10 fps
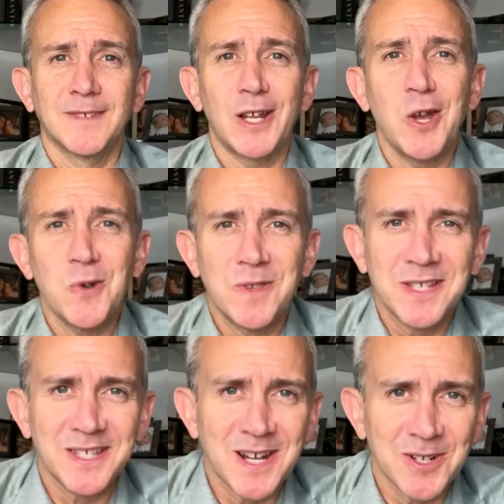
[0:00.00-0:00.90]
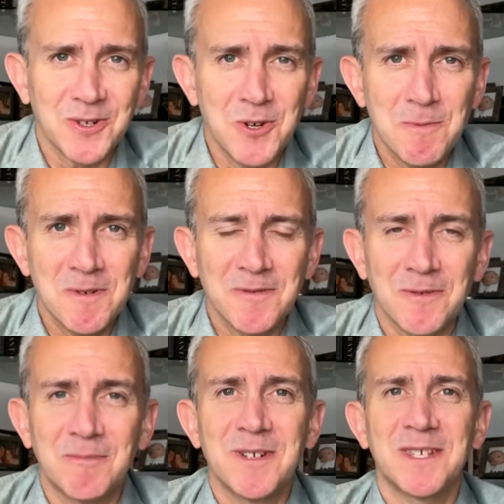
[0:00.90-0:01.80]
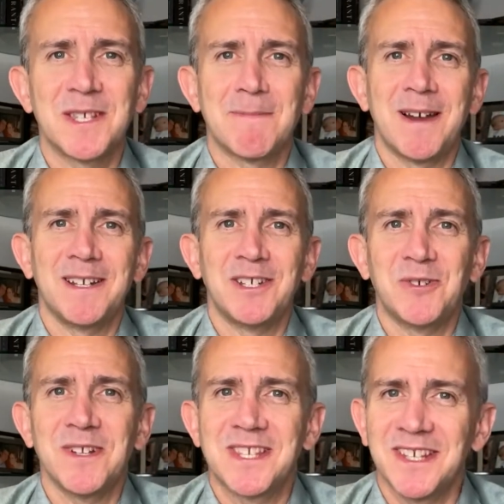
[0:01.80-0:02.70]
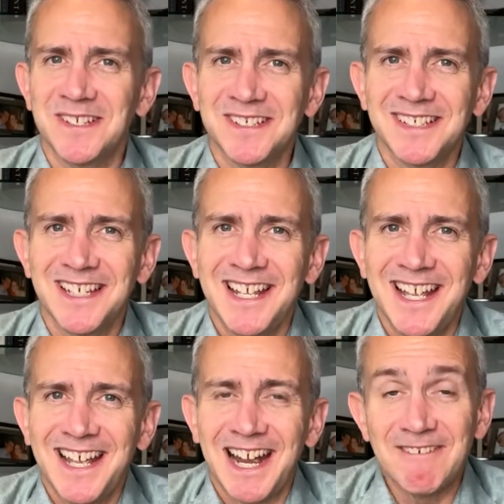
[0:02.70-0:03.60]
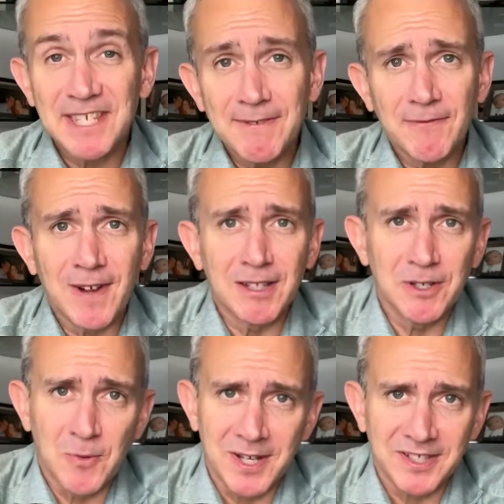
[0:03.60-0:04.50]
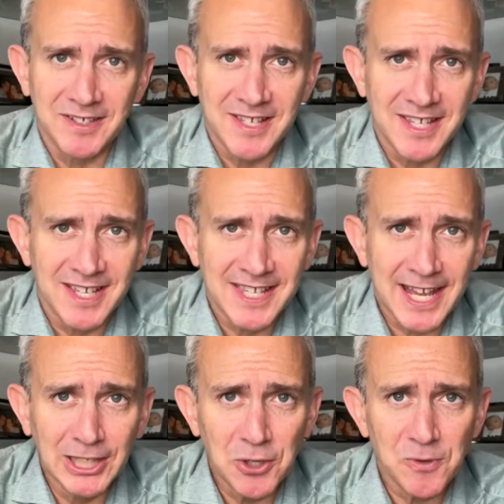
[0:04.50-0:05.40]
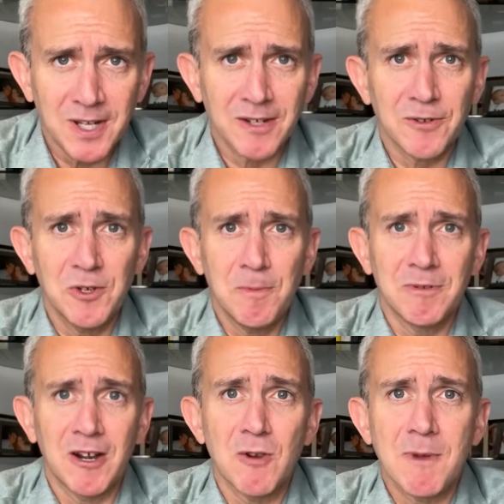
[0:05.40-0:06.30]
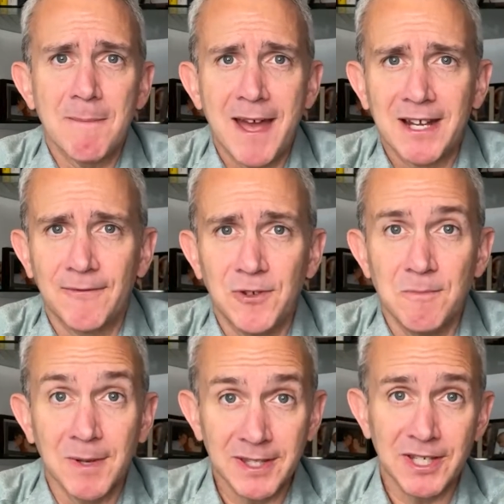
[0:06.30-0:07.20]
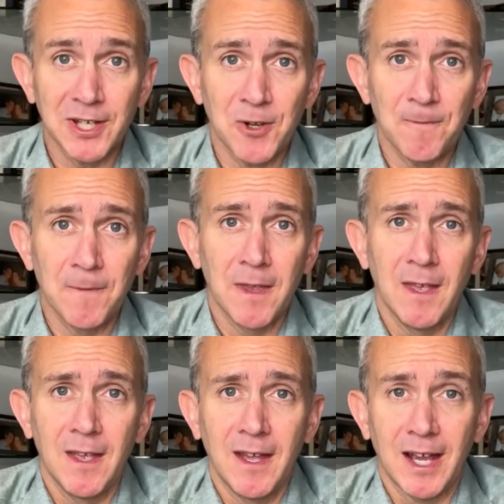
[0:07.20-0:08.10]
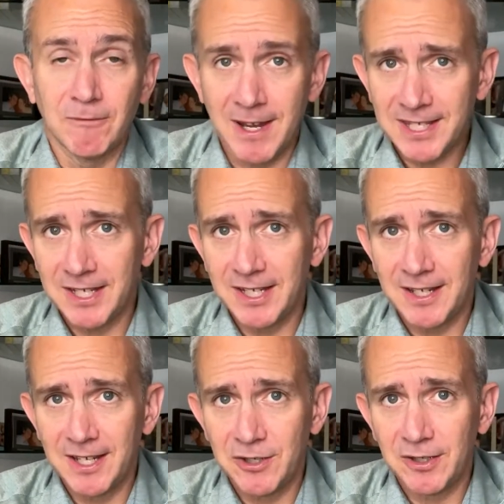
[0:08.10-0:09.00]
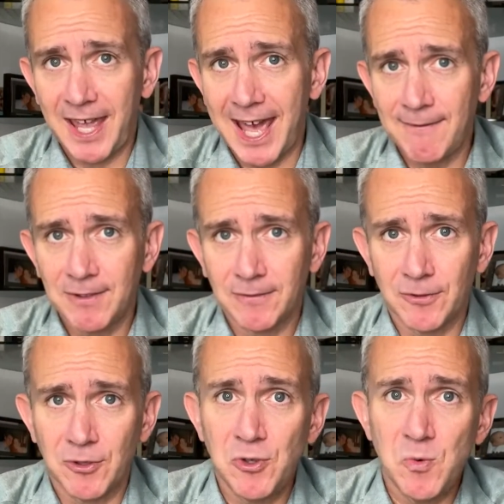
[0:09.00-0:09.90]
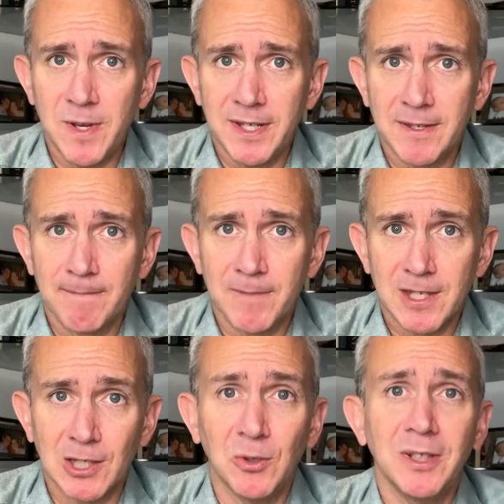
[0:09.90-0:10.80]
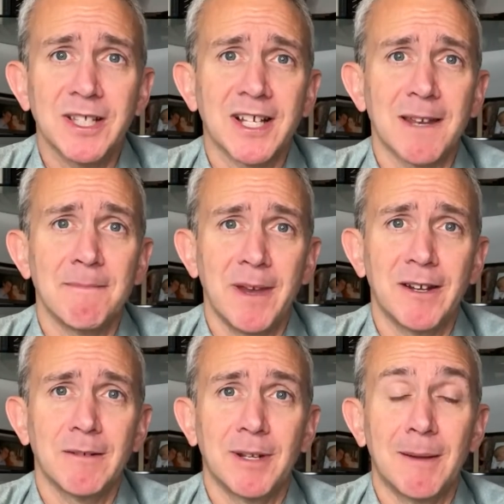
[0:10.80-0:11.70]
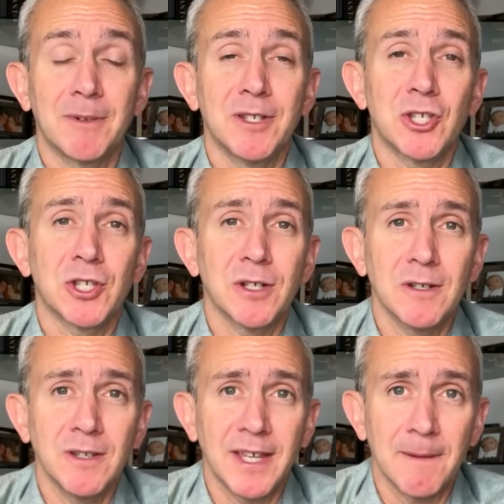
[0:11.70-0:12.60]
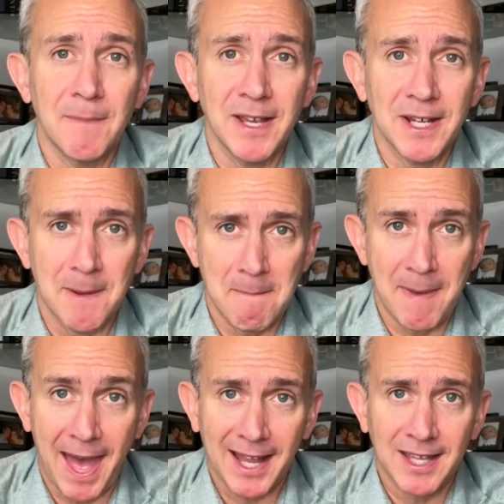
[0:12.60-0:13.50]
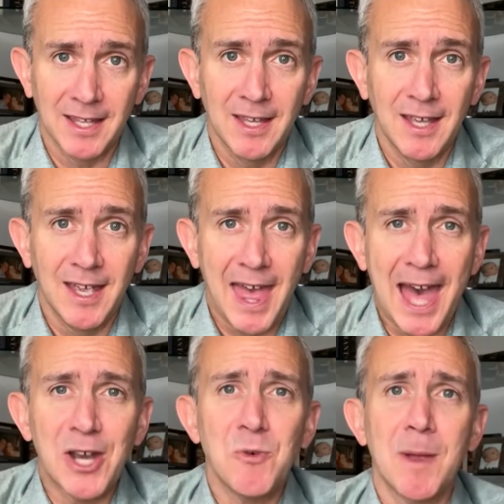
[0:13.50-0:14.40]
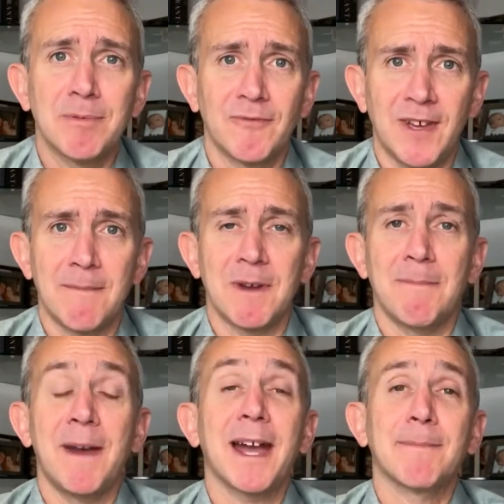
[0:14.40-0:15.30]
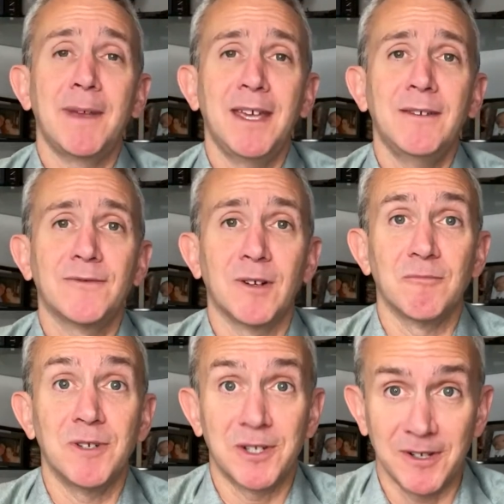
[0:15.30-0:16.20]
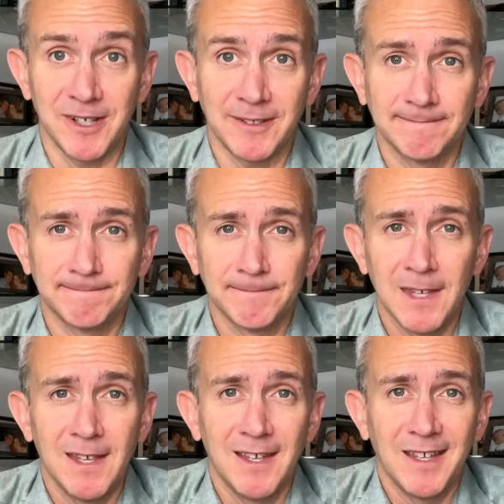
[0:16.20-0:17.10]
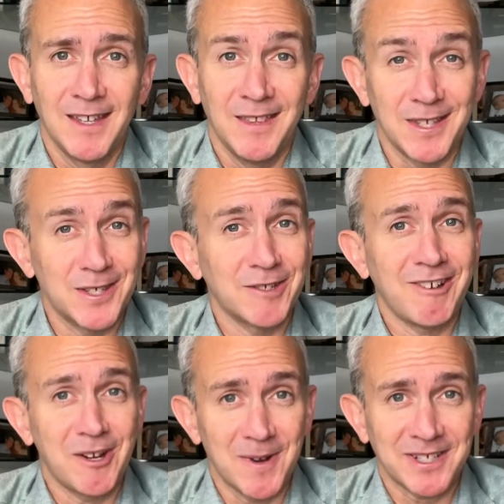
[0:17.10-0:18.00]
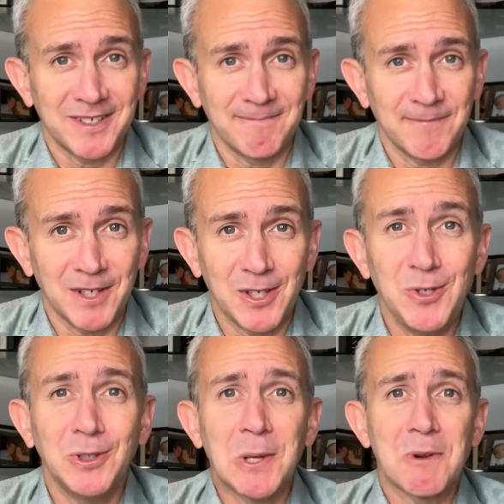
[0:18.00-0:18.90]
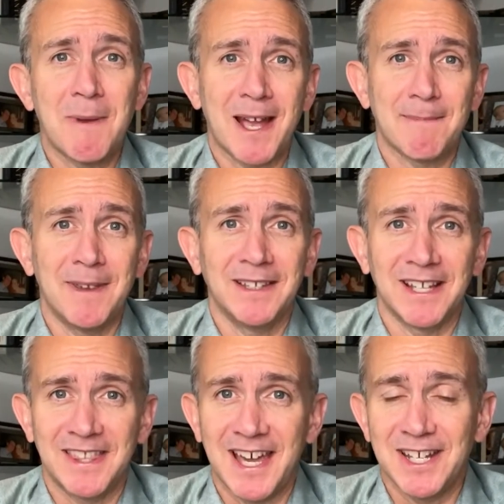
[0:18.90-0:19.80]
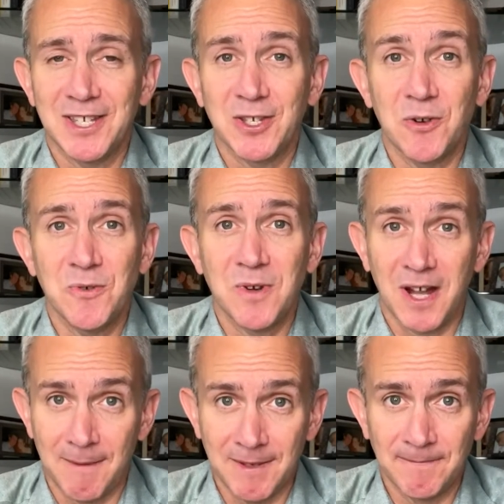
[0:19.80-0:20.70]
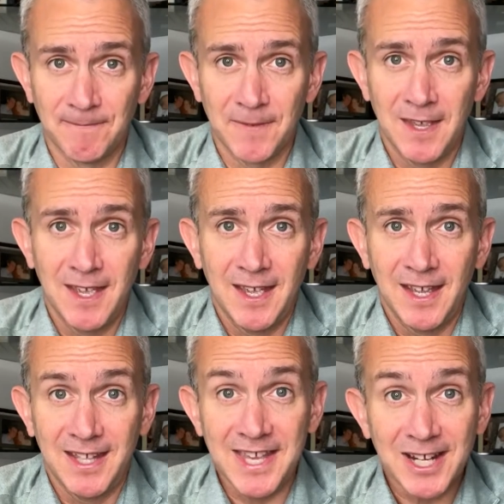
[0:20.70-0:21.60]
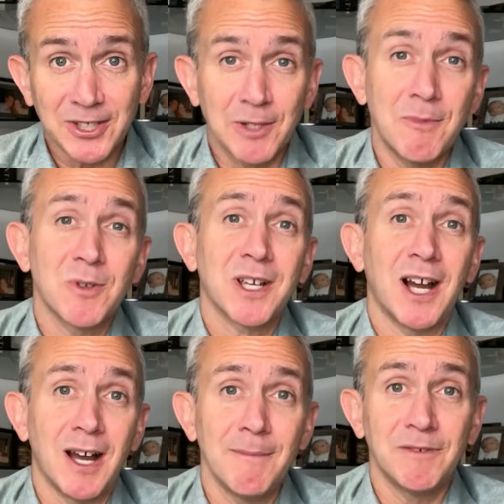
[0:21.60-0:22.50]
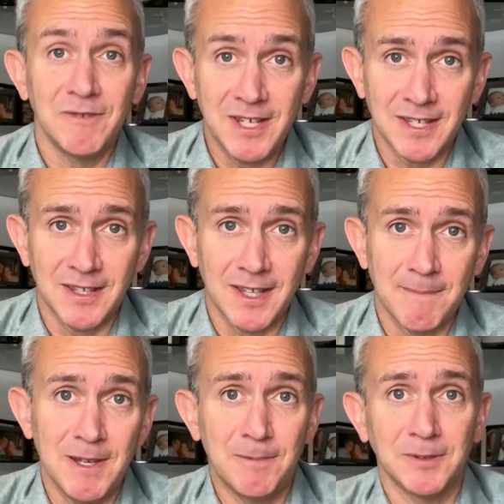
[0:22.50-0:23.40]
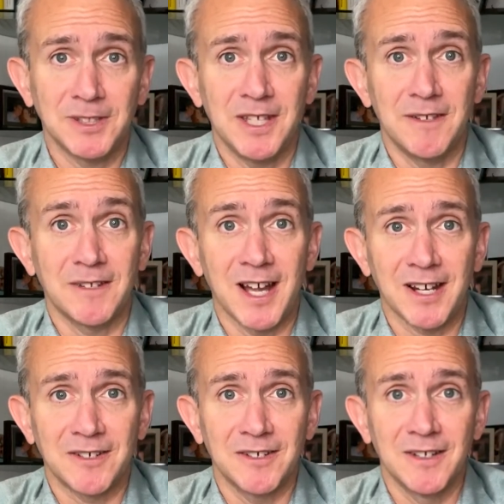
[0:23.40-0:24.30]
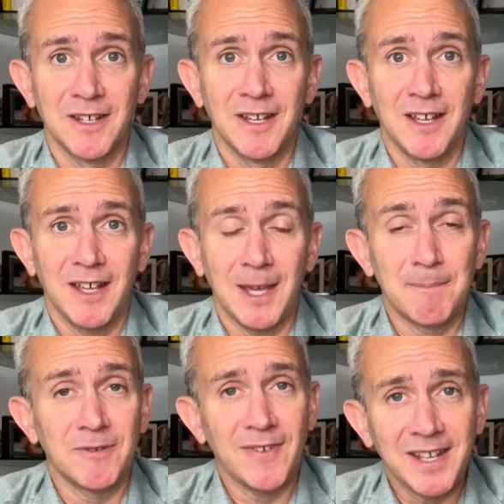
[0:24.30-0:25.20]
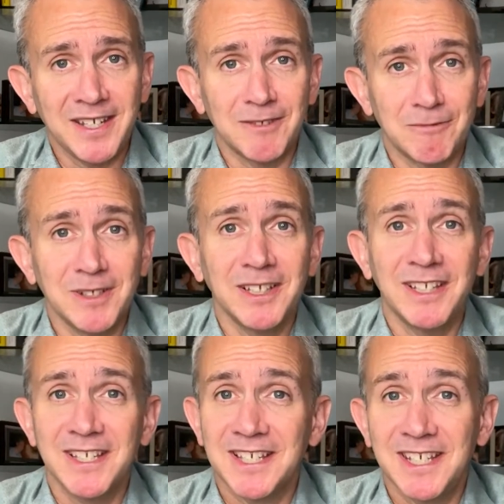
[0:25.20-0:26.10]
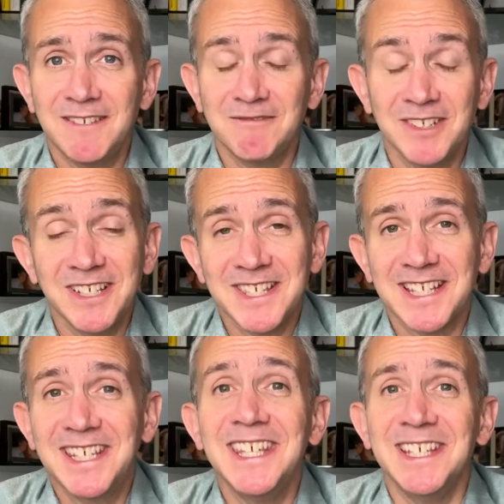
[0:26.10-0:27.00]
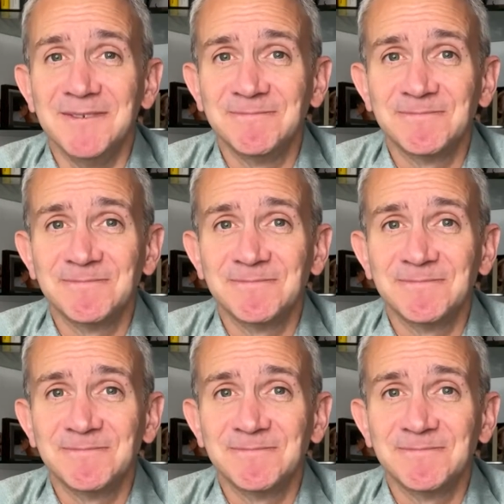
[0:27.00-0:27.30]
Hello, this is Dr. Cooper from Princeton Spine and Joint Center. I received the following question. It says, "Hello, Dr. Cooper, I hurt my back a few months ago. I rested it and took Advil for 2 weeks. Slowly it's gotten better, but I'm concerned that it might come back. How do I prevent my back pain from returning?" This is a great question. Acute lower back pain like that is so common. It's actually the most common reason that people see their doctor, and preventing it really is the key.